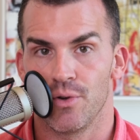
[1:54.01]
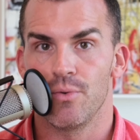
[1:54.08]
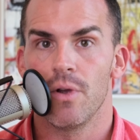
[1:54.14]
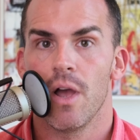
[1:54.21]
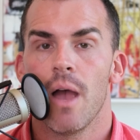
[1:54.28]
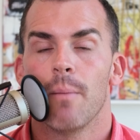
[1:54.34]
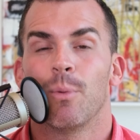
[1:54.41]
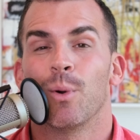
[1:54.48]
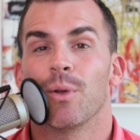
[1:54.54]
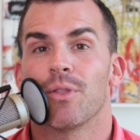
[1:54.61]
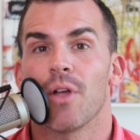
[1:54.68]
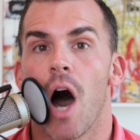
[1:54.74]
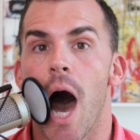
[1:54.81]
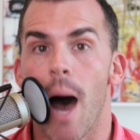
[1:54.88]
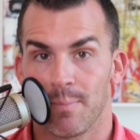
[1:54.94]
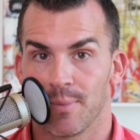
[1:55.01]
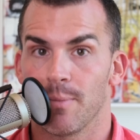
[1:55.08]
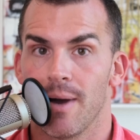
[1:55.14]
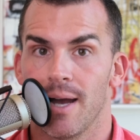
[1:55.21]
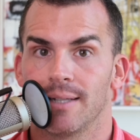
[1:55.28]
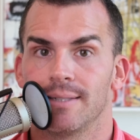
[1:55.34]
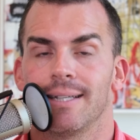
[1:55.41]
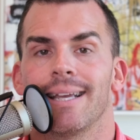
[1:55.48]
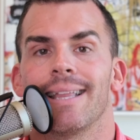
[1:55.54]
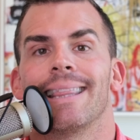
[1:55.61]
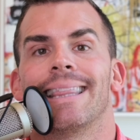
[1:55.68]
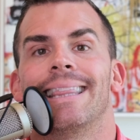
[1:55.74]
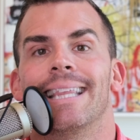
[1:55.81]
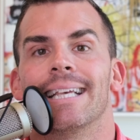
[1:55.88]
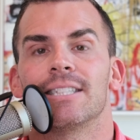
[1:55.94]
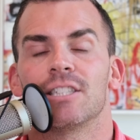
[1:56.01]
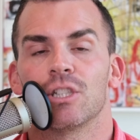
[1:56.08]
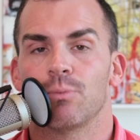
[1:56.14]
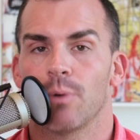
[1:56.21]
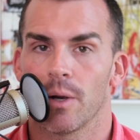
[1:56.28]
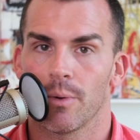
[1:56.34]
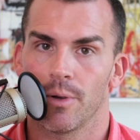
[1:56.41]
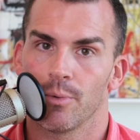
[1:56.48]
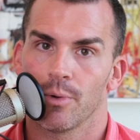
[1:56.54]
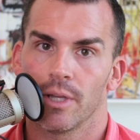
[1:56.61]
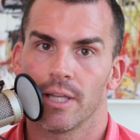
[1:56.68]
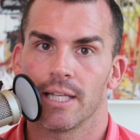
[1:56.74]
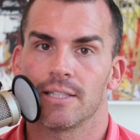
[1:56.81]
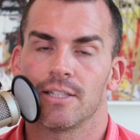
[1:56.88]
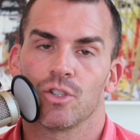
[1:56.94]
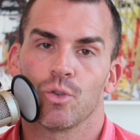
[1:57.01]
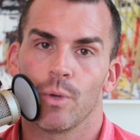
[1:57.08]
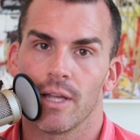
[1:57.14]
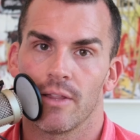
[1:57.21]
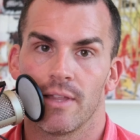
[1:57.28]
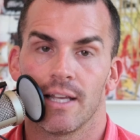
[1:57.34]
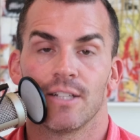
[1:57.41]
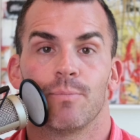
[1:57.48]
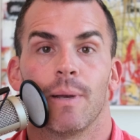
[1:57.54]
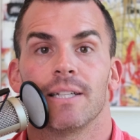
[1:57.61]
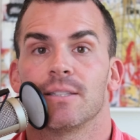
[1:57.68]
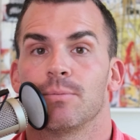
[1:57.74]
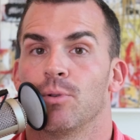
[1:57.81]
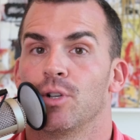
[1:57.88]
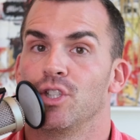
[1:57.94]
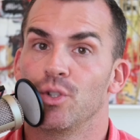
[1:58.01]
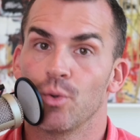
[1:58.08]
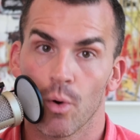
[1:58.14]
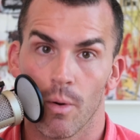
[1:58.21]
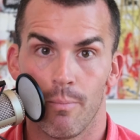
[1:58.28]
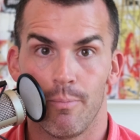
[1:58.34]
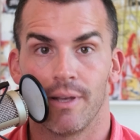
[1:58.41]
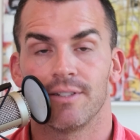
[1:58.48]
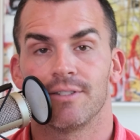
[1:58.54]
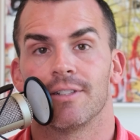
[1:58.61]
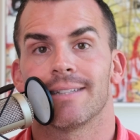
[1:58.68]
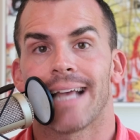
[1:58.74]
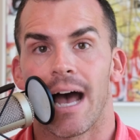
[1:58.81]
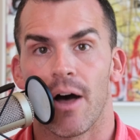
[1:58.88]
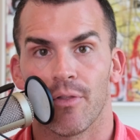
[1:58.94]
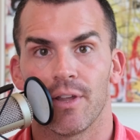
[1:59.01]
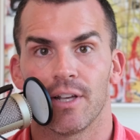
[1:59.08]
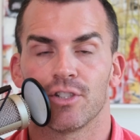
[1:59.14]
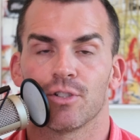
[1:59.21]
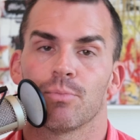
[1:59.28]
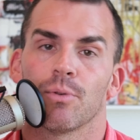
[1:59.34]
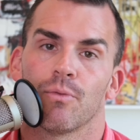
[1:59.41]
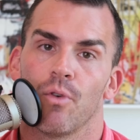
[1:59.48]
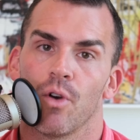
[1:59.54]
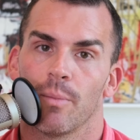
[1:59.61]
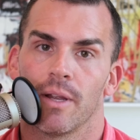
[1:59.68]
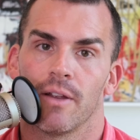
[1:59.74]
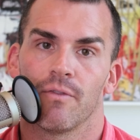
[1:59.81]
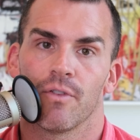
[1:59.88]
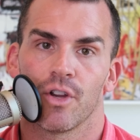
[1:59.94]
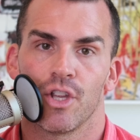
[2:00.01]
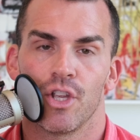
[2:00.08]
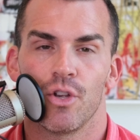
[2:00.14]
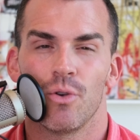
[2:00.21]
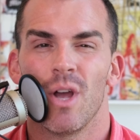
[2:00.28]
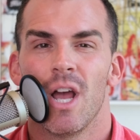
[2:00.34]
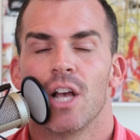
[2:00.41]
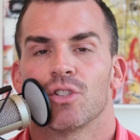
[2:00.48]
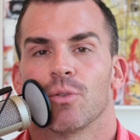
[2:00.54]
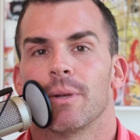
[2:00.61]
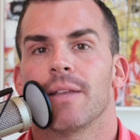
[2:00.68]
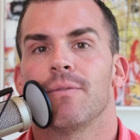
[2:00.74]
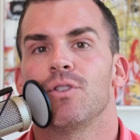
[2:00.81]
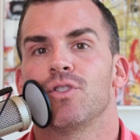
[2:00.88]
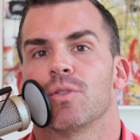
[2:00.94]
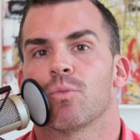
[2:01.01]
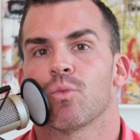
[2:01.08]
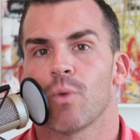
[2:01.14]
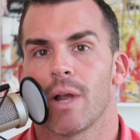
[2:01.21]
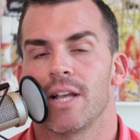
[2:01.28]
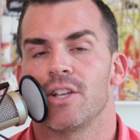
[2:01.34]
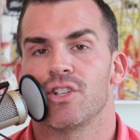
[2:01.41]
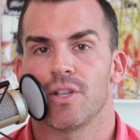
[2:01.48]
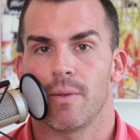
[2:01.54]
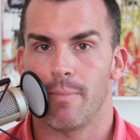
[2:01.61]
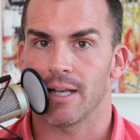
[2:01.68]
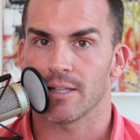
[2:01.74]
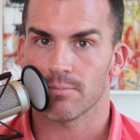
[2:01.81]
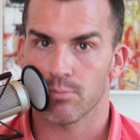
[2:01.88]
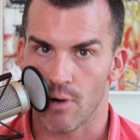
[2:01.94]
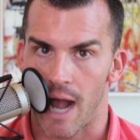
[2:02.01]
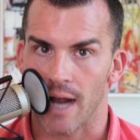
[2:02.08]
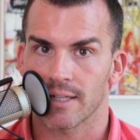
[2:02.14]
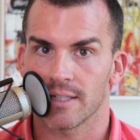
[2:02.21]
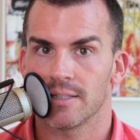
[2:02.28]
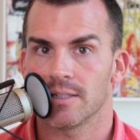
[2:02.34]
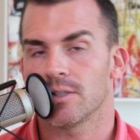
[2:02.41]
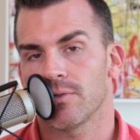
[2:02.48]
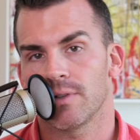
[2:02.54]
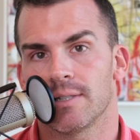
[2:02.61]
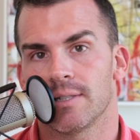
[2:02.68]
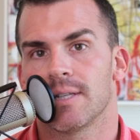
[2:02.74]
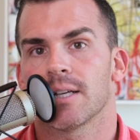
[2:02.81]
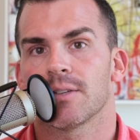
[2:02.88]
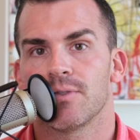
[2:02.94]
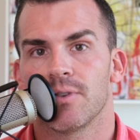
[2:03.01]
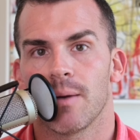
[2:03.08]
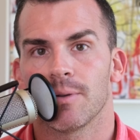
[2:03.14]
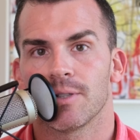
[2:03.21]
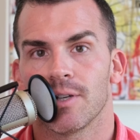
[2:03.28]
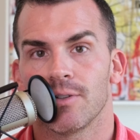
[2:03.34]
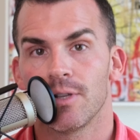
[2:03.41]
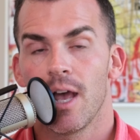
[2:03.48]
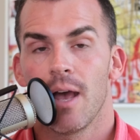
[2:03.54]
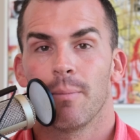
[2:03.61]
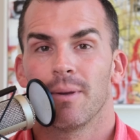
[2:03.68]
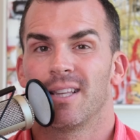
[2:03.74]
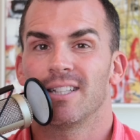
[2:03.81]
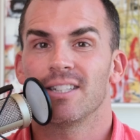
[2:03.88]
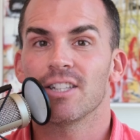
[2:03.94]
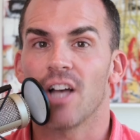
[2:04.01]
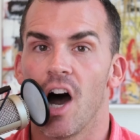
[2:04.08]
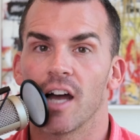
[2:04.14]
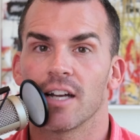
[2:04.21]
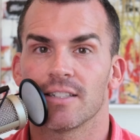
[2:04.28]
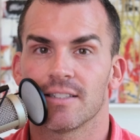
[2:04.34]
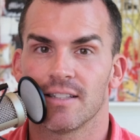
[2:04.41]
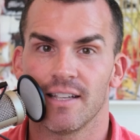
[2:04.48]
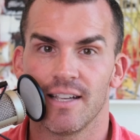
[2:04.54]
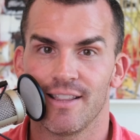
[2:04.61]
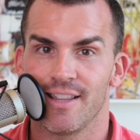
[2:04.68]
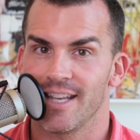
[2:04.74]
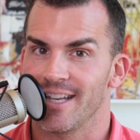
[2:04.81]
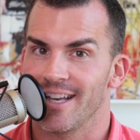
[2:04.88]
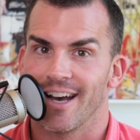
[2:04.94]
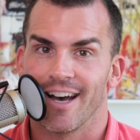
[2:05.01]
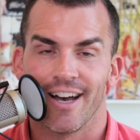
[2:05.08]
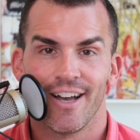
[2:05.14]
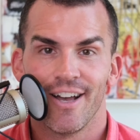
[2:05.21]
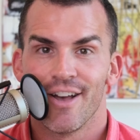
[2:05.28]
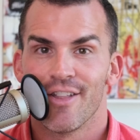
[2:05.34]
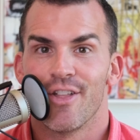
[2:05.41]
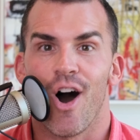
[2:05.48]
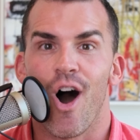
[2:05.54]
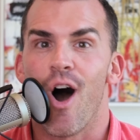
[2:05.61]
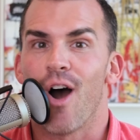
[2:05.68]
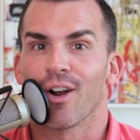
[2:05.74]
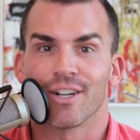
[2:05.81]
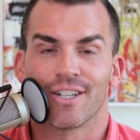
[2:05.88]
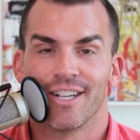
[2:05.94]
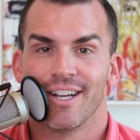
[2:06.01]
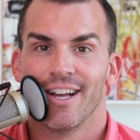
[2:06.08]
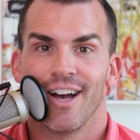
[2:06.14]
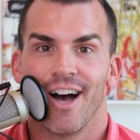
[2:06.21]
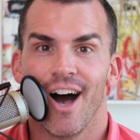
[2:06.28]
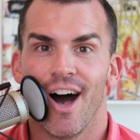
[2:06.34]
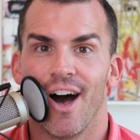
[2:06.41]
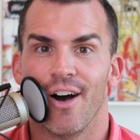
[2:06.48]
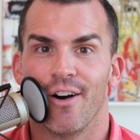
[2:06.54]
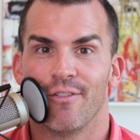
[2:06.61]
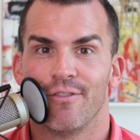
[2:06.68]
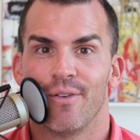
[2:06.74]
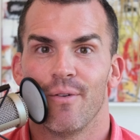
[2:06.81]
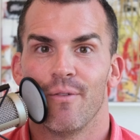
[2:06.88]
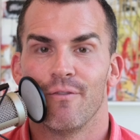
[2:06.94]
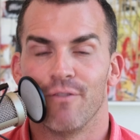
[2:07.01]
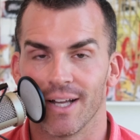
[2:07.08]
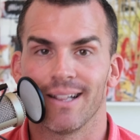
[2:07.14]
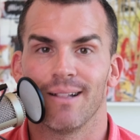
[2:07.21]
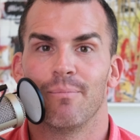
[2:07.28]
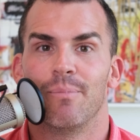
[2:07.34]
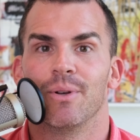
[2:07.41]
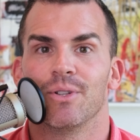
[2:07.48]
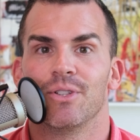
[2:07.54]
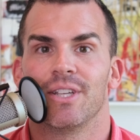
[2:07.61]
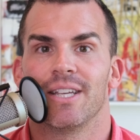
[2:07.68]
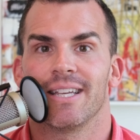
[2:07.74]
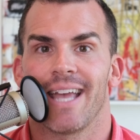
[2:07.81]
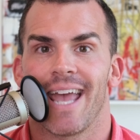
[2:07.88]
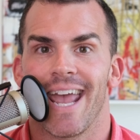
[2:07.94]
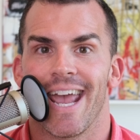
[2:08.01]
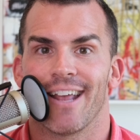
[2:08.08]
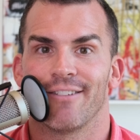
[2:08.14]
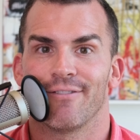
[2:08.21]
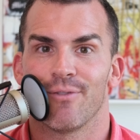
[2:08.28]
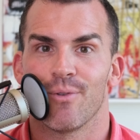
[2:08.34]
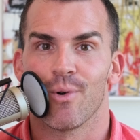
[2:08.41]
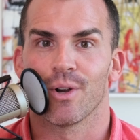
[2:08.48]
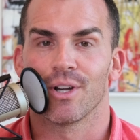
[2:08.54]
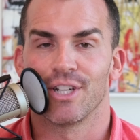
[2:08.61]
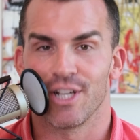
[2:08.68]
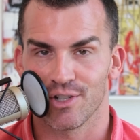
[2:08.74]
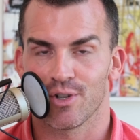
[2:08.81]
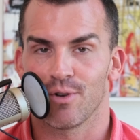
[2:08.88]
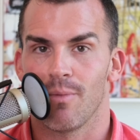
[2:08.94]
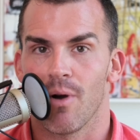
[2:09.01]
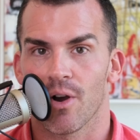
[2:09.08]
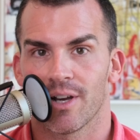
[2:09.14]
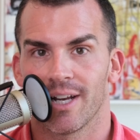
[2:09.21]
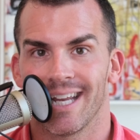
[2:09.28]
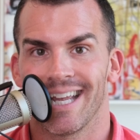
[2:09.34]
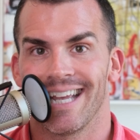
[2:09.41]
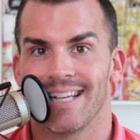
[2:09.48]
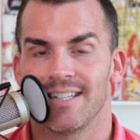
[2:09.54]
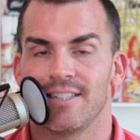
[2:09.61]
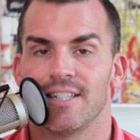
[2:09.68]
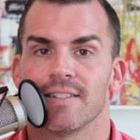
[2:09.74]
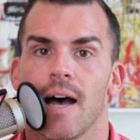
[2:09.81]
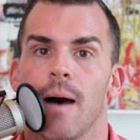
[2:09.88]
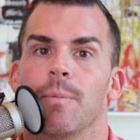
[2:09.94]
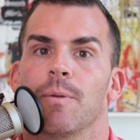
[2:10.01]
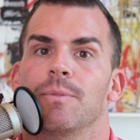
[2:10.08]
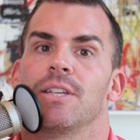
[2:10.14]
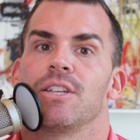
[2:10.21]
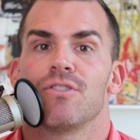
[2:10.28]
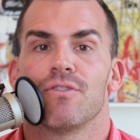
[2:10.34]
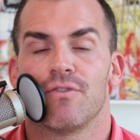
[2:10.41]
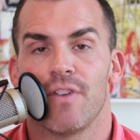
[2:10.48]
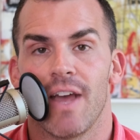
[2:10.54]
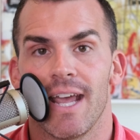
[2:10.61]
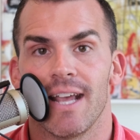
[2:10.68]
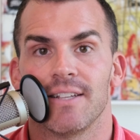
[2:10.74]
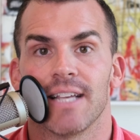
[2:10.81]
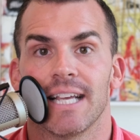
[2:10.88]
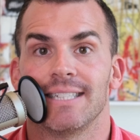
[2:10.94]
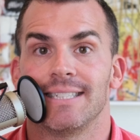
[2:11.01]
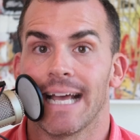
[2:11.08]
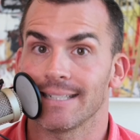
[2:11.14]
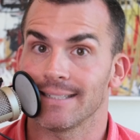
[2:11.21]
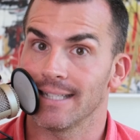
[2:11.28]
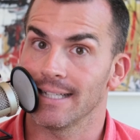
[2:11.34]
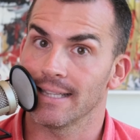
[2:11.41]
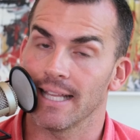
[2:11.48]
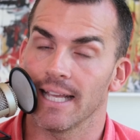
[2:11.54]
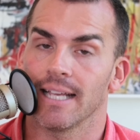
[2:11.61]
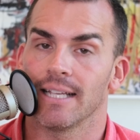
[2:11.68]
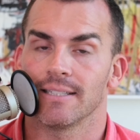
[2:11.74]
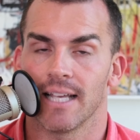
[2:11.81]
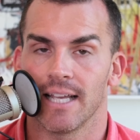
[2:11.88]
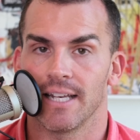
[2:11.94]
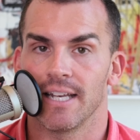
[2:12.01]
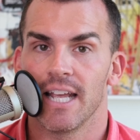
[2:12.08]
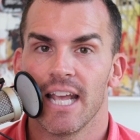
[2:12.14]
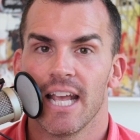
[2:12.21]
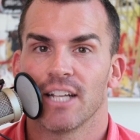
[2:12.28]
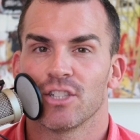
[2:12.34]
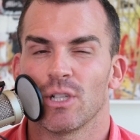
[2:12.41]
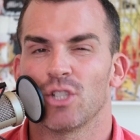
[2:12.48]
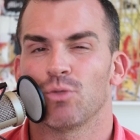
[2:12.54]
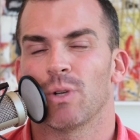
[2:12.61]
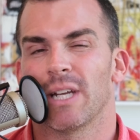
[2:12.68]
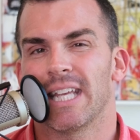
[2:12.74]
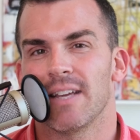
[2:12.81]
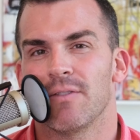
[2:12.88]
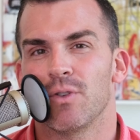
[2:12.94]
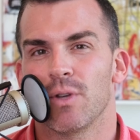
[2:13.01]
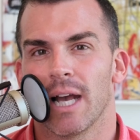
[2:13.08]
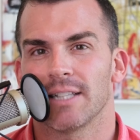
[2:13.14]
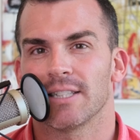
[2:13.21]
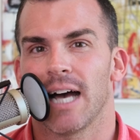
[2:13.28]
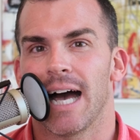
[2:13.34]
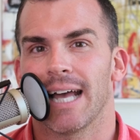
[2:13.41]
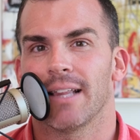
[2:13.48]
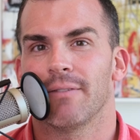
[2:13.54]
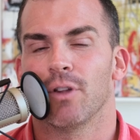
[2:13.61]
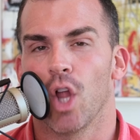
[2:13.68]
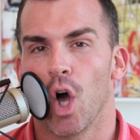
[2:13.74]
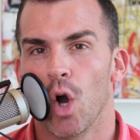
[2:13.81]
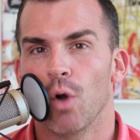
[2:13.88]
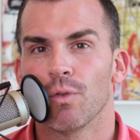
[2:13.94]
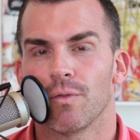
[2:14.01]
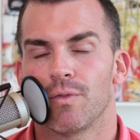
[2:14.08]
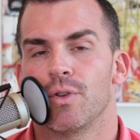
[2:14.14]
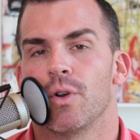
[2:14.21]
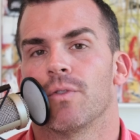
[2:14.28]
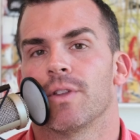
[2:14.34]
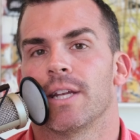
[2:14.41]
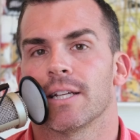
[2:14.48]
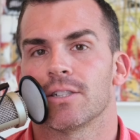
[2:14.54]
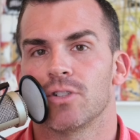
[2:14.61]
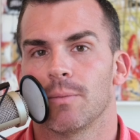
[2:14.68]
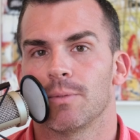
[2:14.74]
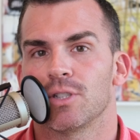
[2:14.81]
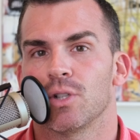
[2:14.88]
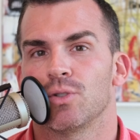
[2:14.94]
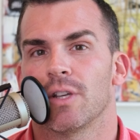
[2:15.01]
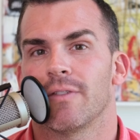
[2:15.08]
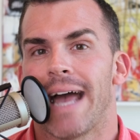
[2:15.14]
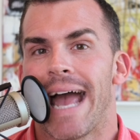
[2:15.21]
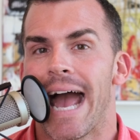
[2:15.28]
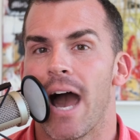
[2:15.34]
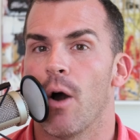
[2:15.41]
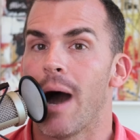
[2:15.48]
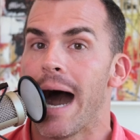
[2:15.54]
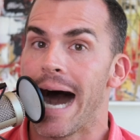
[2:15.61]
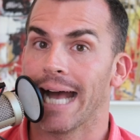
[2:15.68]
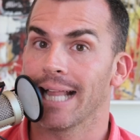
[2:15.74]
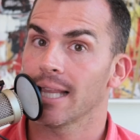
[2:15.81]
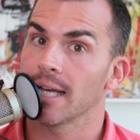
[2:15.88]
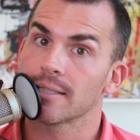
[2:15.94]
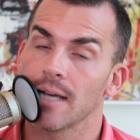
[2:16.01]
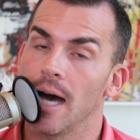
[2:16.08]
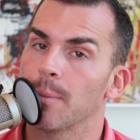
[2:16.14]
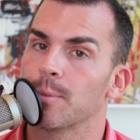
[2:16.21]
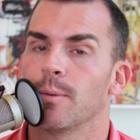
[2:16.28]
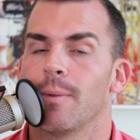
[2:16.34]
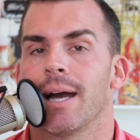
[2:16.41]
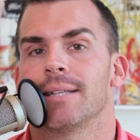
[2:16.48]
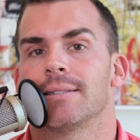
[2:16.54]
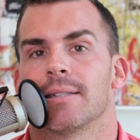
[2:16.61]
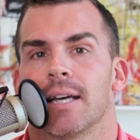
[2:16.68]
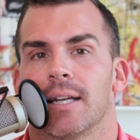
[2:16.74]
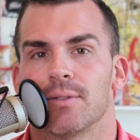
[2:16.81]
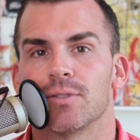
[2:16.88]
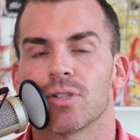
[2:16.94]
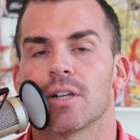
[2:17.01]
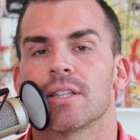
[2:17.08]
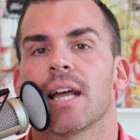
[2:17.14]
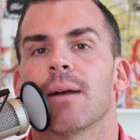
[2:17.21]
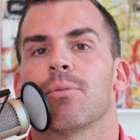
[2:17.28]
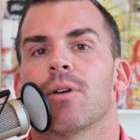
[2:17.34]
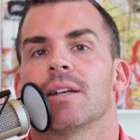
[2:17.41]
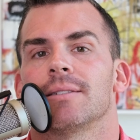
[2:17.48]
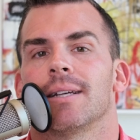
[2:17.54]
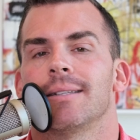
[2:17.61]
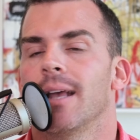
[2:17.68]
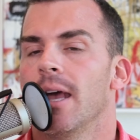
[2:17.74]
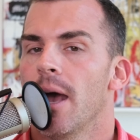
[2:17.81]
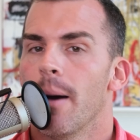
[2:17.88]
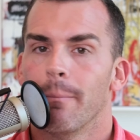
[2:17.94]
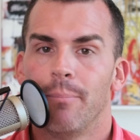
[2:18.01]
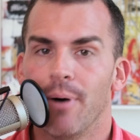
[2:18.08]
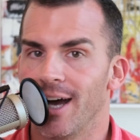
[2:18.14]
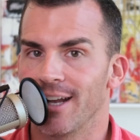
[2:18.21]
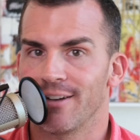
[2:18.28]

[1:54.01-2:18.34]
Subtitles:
But with optimizing it, this is where we really get to tweak things based upon your business, how things are performing for you. So I'm going to give you some ranges and best practices over these few episodes. But this is honestly the art of funnel building, and for digital marketing is this optimization phase and testing things. And so I just want to give you guys a high level overview over the next 2 episodes of how I like to optimize and kind of start that process. But